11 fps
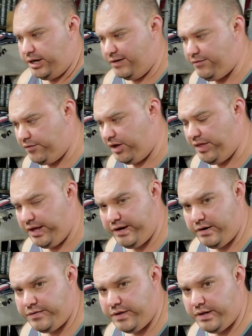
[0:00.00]
enough of all that and
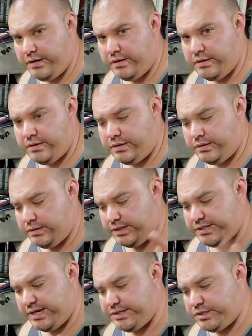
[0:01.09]
everything.
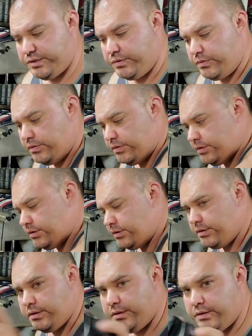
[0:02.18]
Let's get to
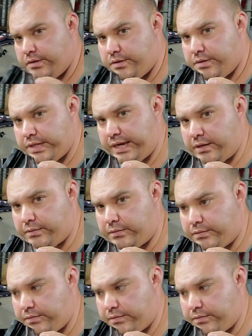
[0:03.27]
the handle.